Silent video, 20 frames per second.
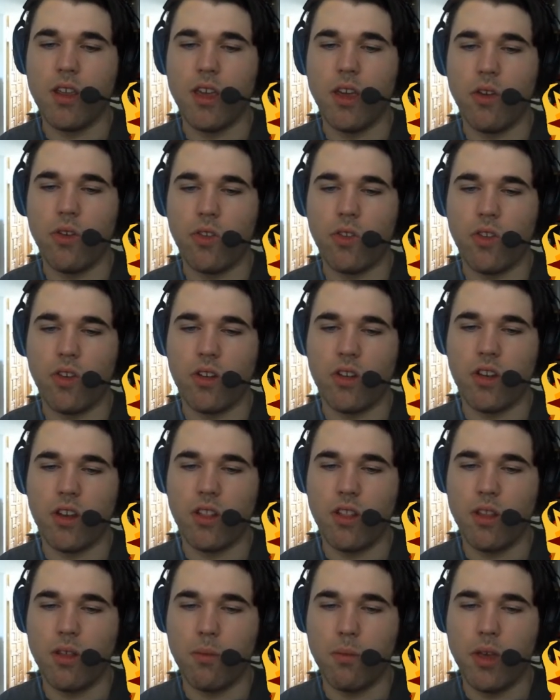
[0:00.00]
use it
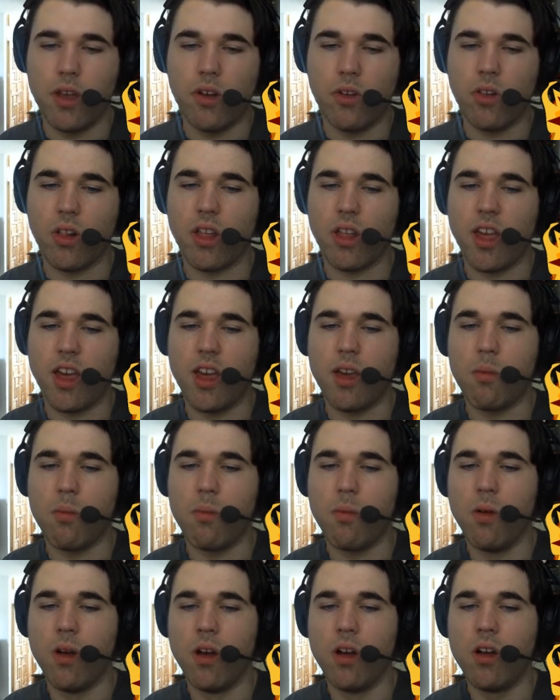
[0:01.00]
in the middle
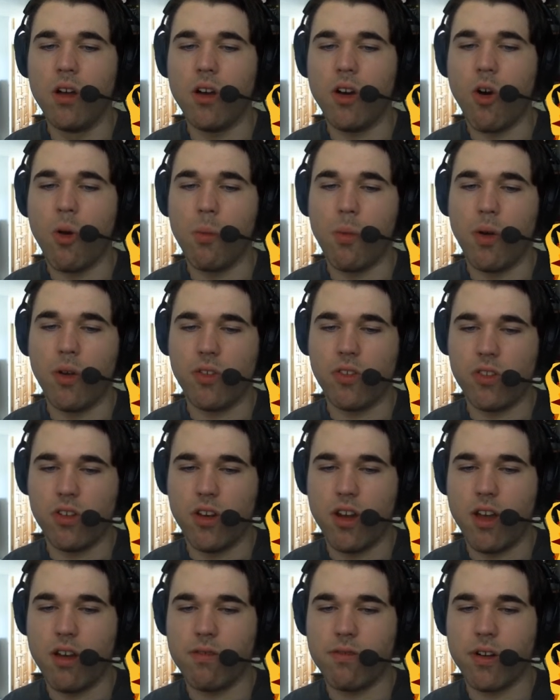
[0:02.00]
game. Almost
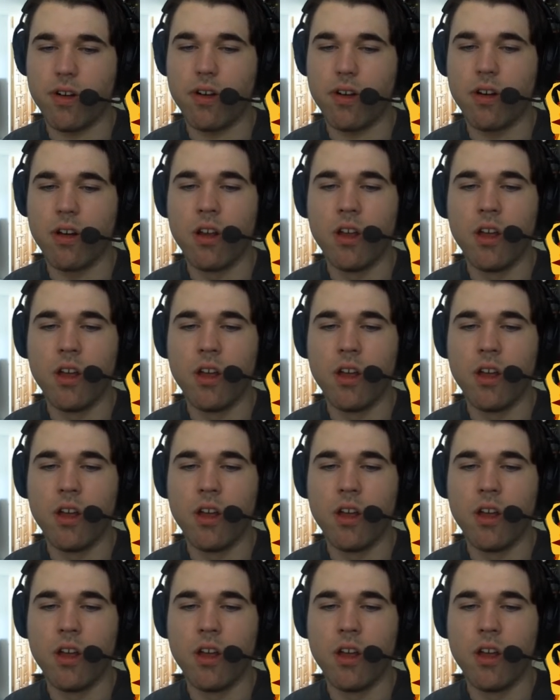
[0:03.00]
never.